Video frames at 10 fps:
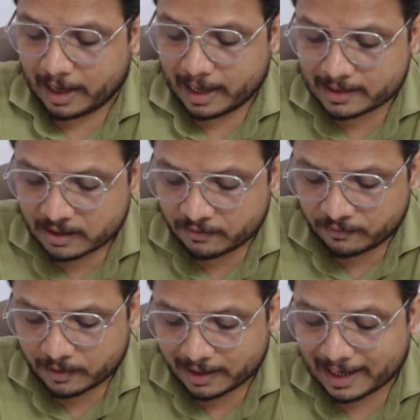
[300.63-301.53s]
as if
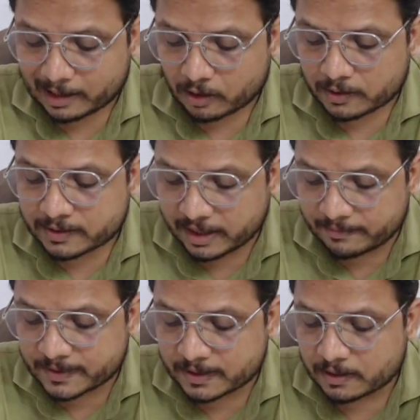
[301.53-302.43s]
electron
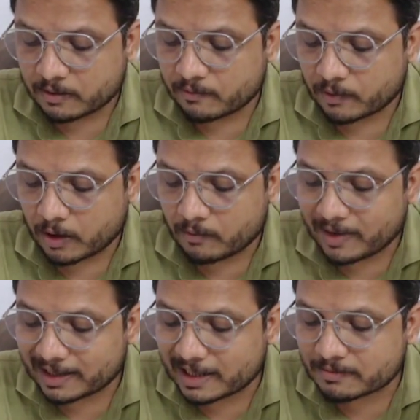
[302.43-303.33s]
shifts from
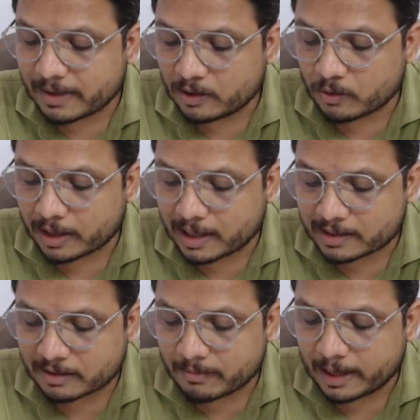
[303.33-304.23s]
valence band to
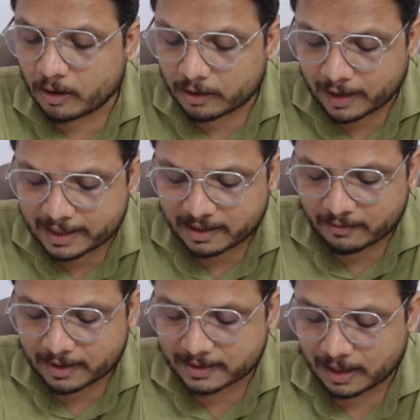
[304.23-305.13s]
conduction band or vice
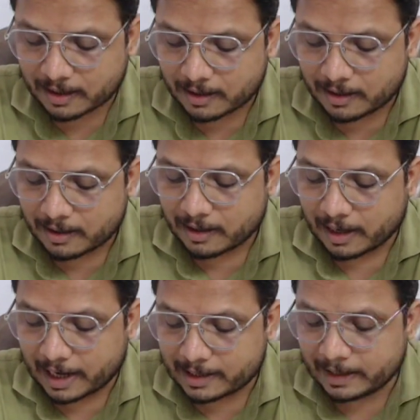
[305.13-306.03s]
versa.
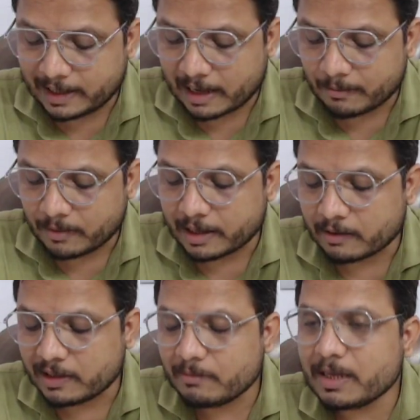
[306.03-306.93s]
At that time
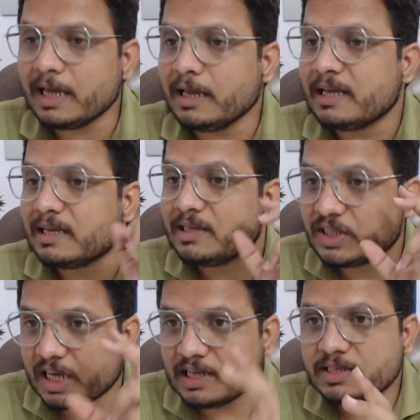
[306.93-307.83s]
it will be
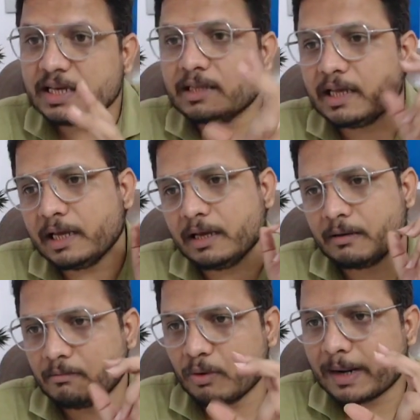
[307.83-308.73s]
changing the
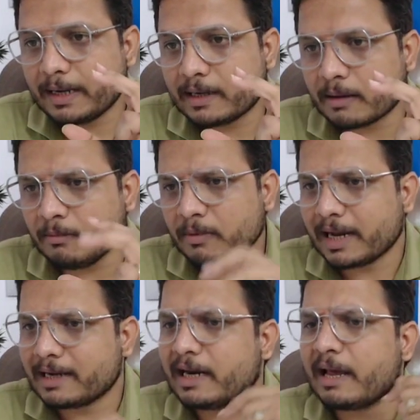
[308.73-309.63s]
momentum,
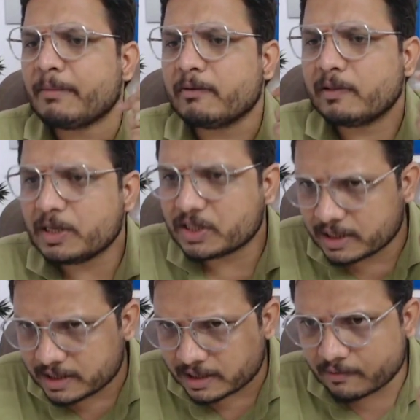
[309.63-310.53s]
at that time it will be
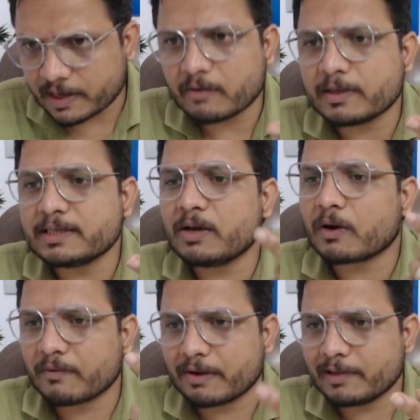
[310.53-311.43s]
changing the frequency
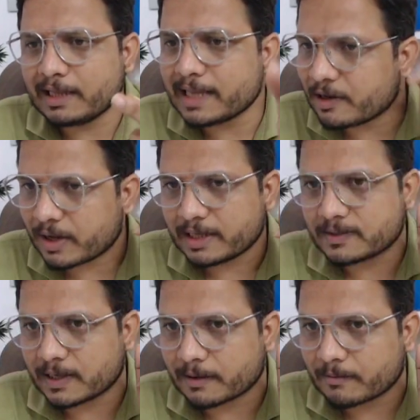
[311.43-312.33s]
or wavelength, that you can
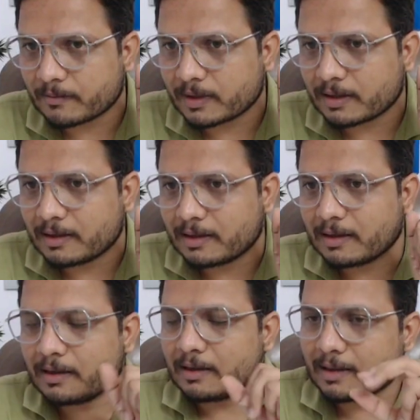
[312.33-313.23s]
say.
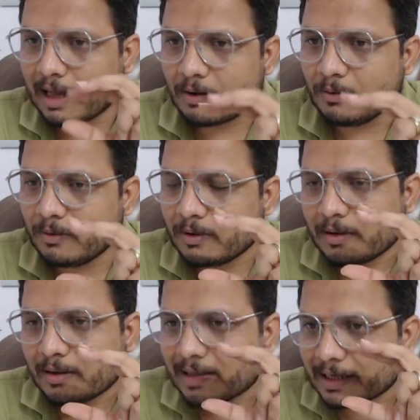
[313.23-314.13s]
Now
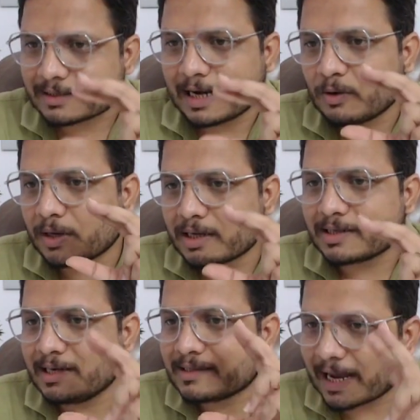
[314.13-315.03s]
let us try to
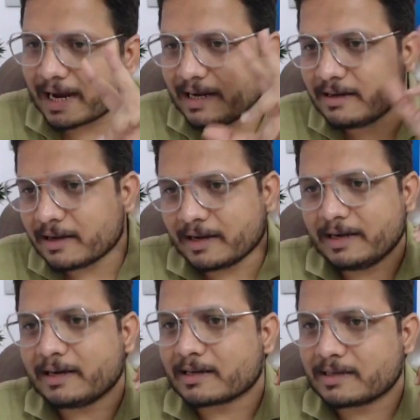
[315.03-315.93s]
understand second
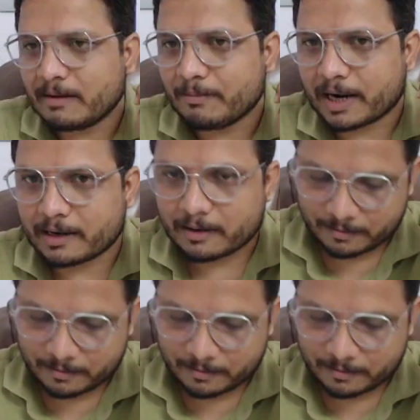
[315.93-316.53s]
interesting part.